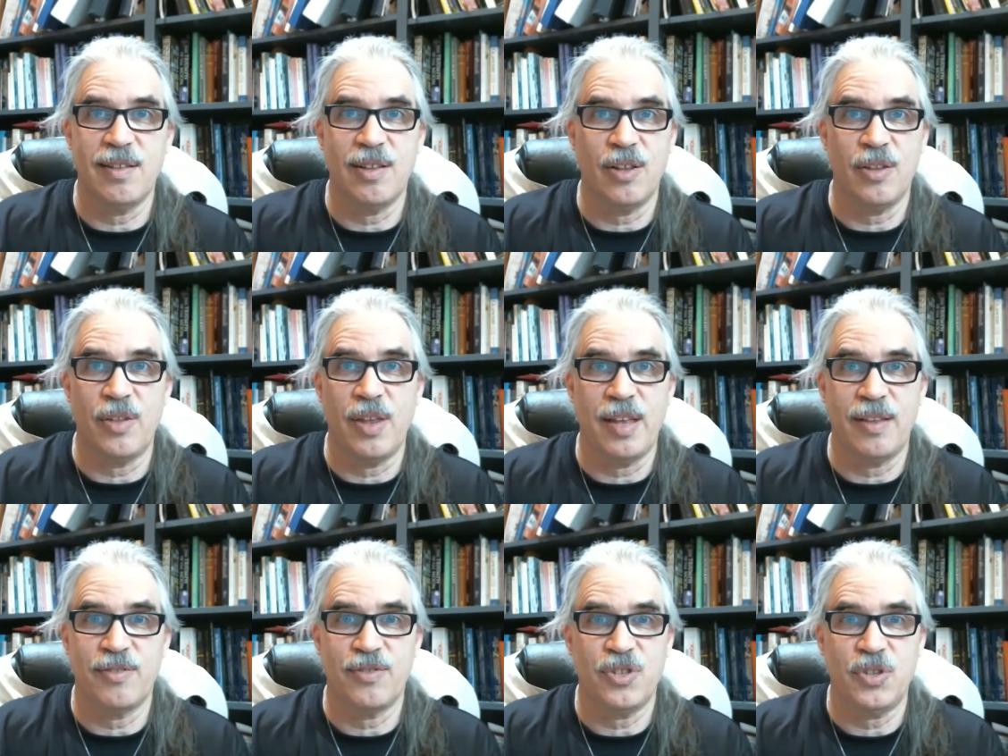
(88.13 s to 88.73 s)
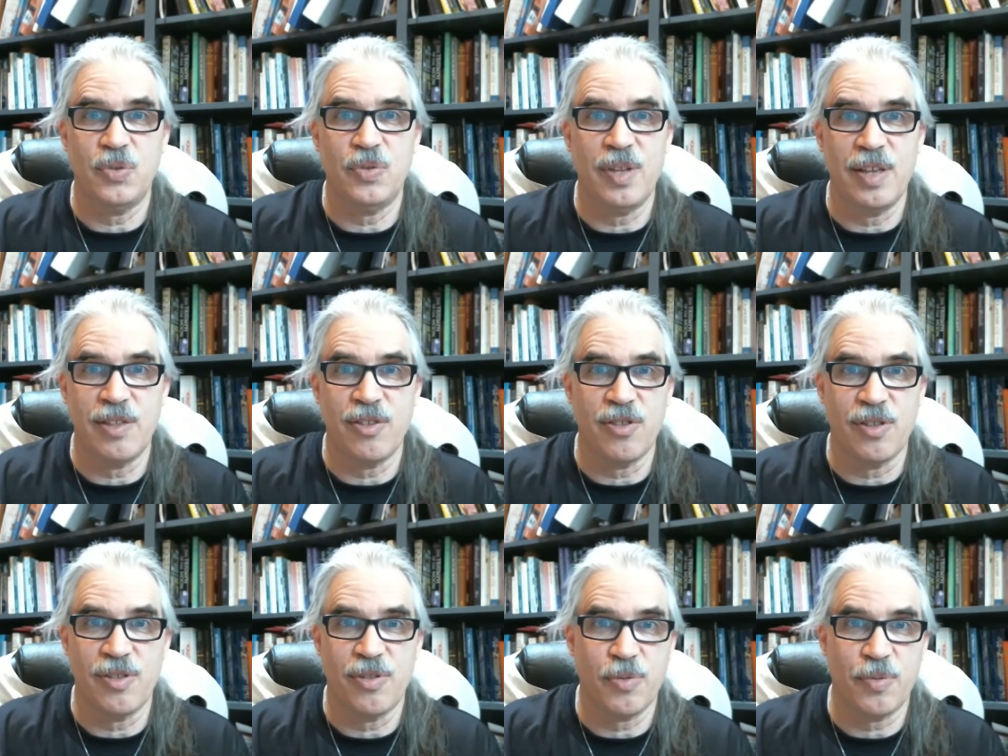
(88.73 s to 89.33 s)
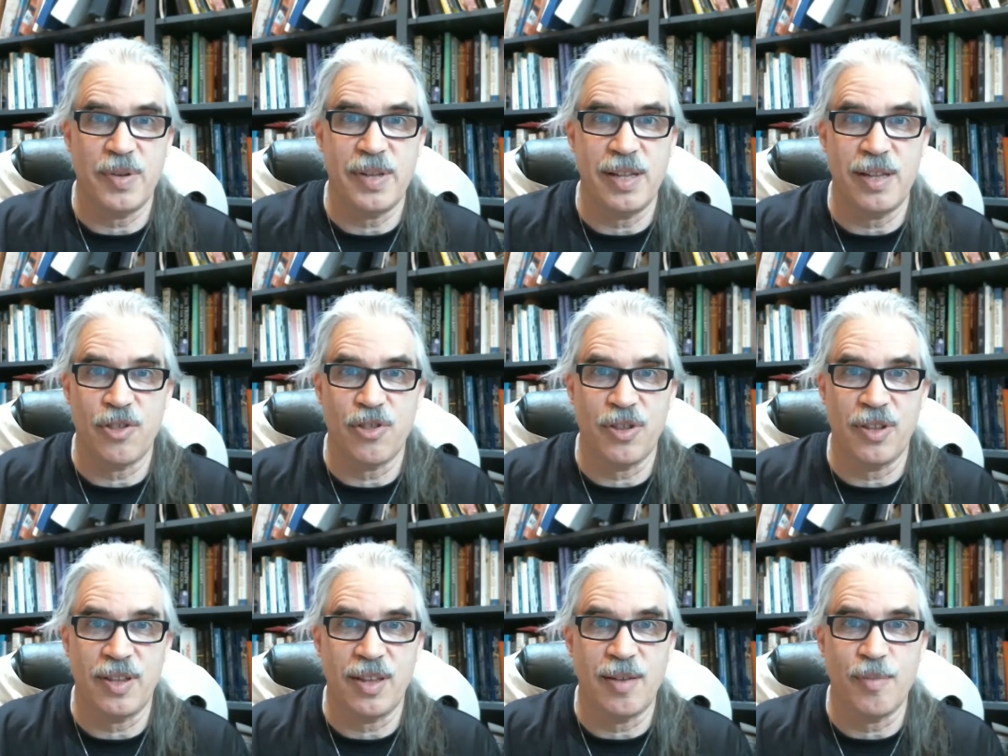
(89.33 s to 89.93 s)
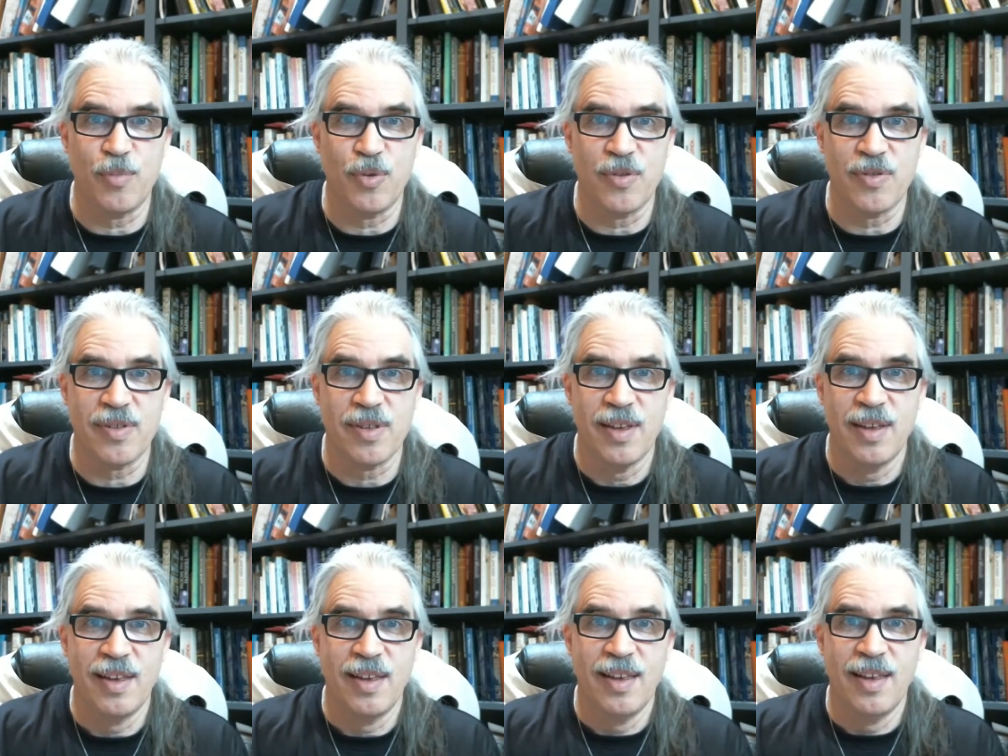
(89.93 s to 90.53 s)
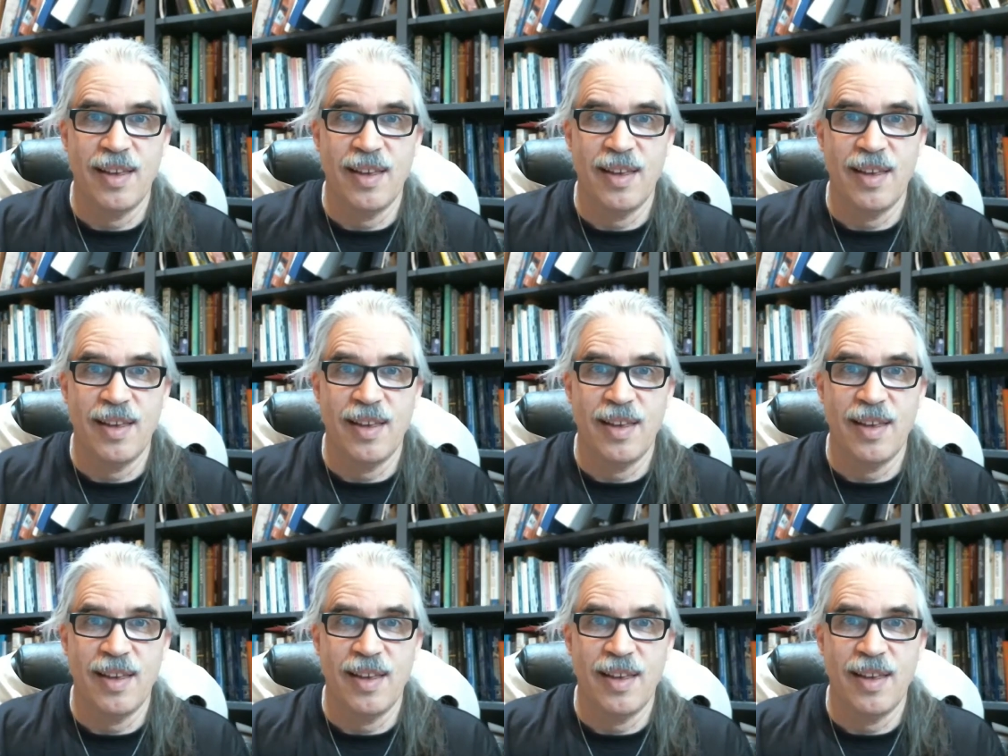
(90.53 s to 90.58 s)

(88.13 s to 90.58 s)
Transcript: They 2-digit, 3-digit numbers.